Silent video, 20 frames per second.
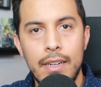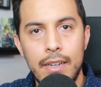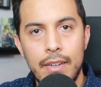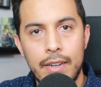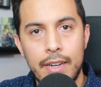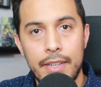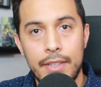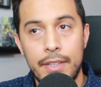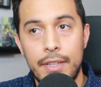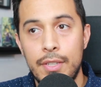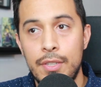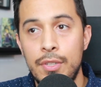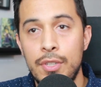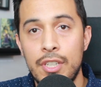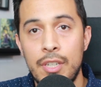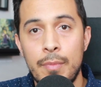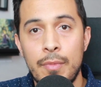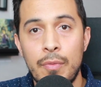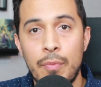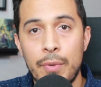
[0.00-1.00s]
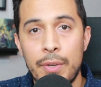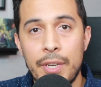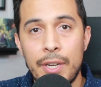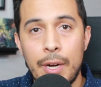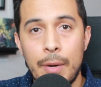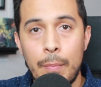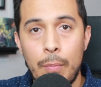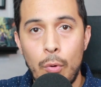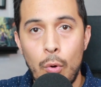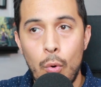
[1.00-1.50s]
All right, ladies and gentlemen, we
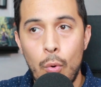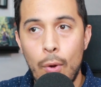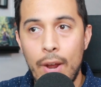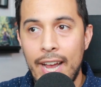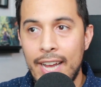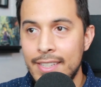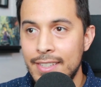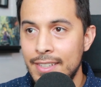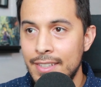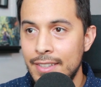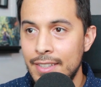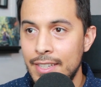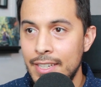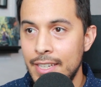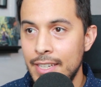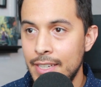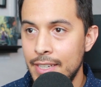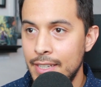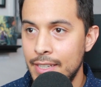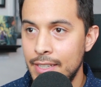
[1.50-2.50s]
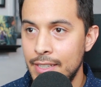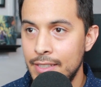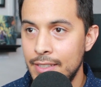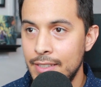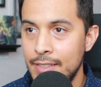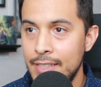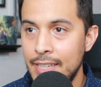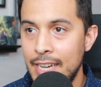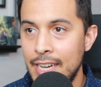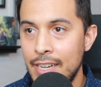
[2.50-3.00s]
are practically
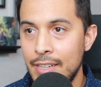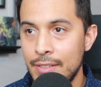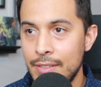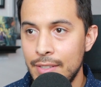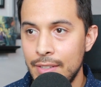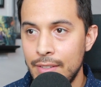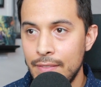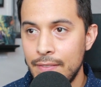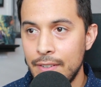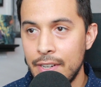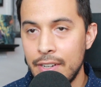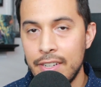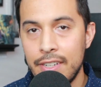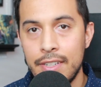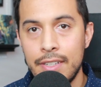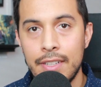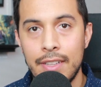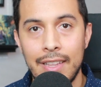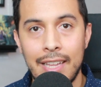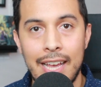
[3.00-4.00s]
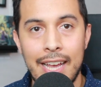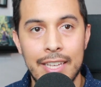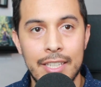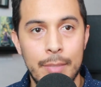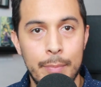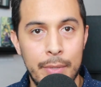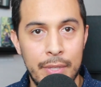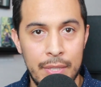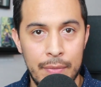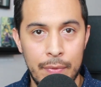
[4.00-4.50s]
down to the very
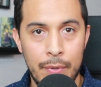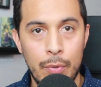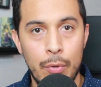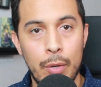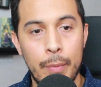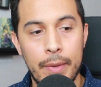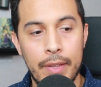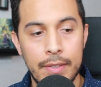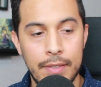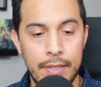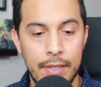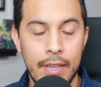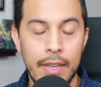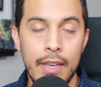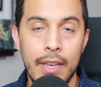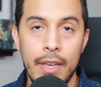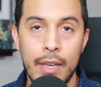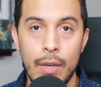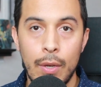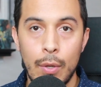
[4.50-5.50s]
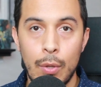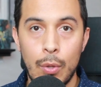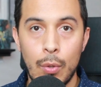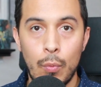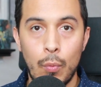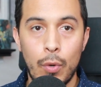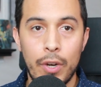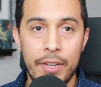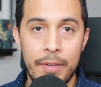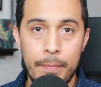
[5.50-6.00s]
last piece of equipment. The
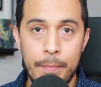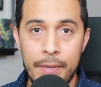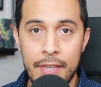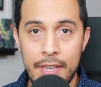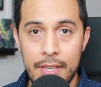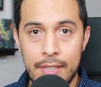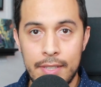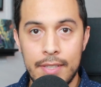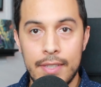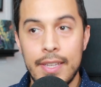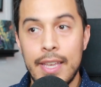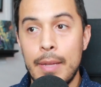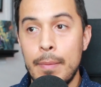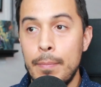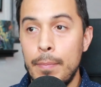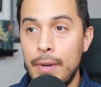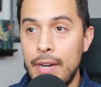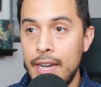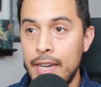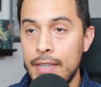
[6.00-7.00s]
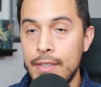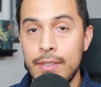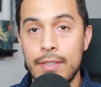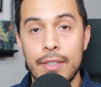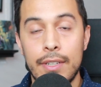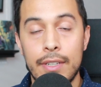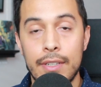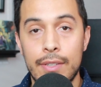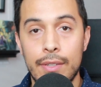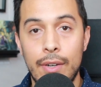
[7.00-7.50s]
one piece that binds
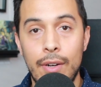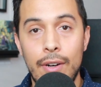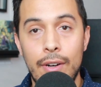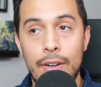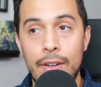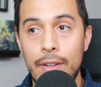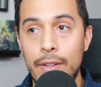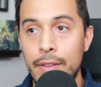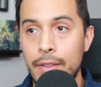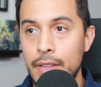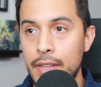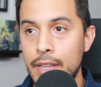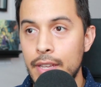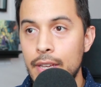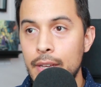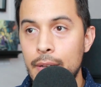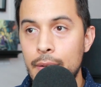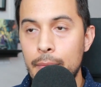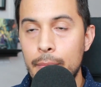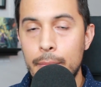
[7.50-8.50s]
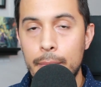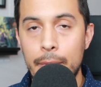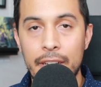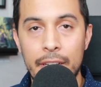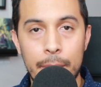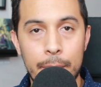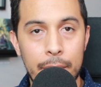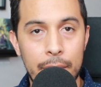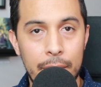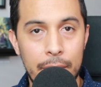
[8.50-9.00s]
us all my
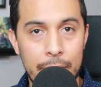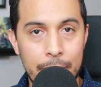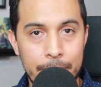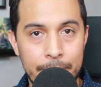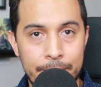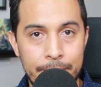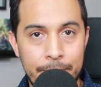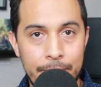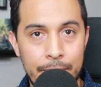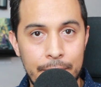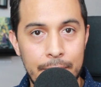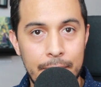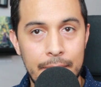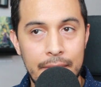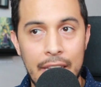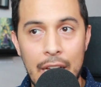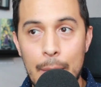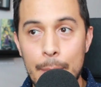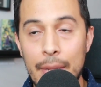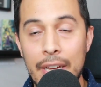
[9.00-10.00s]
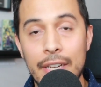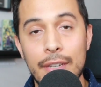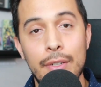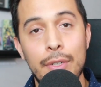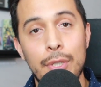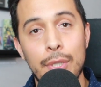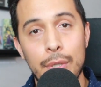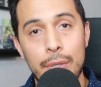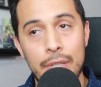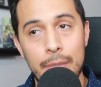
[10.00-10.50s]
computer. Now, I'm not going to
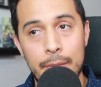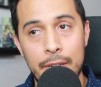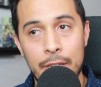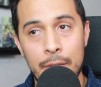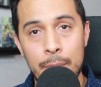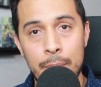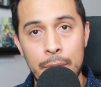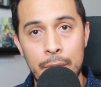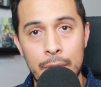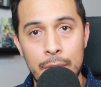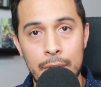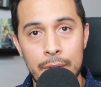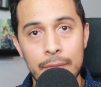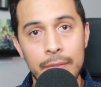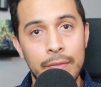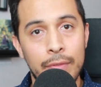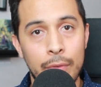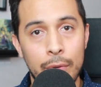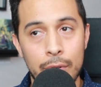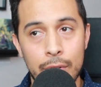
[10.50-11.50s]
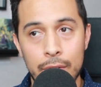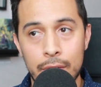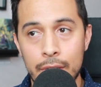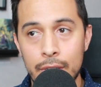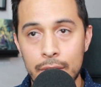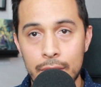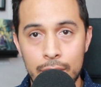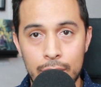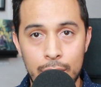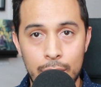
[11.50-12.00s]
show you my computer for
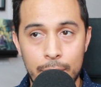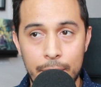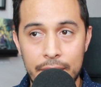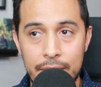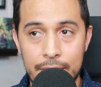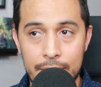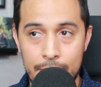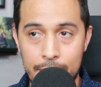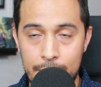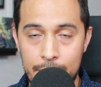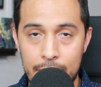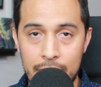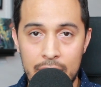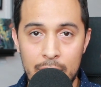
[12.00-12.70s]
two reasons.